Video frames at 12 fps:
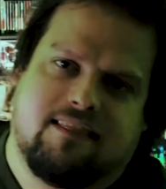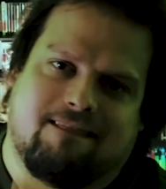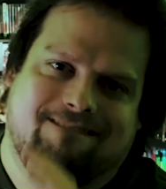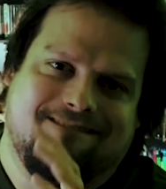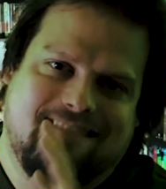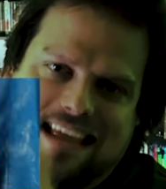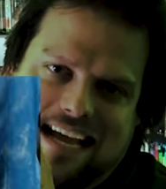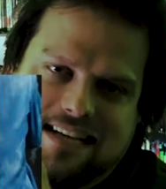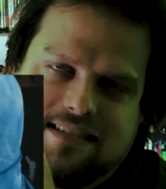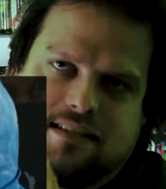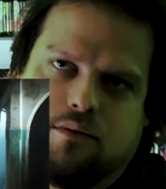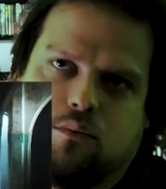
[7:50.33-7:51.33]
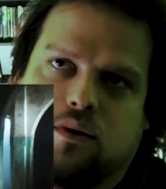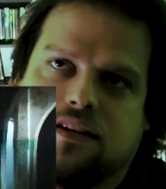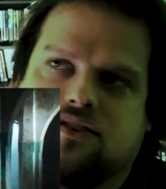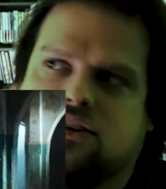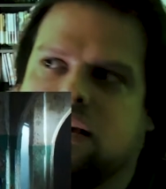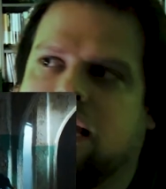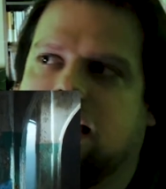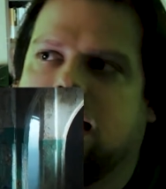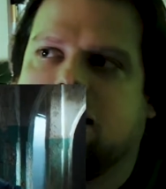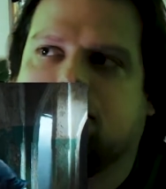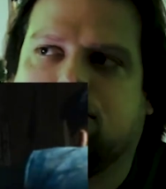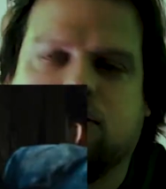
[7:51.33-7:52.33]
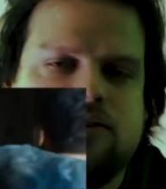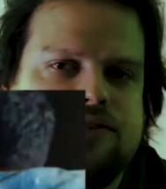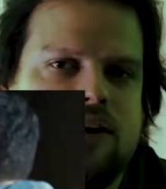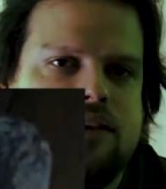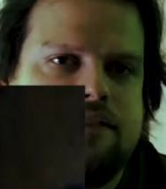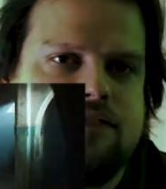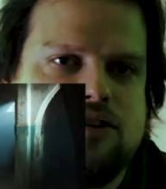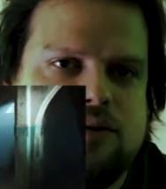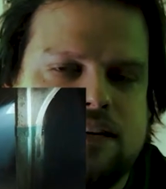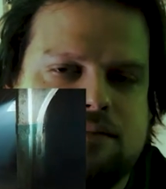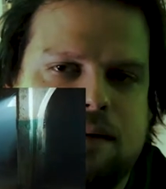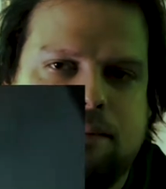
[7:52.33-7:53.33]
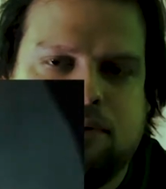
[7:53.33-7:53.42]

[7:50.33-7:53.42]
this, which pulls all of the tricks people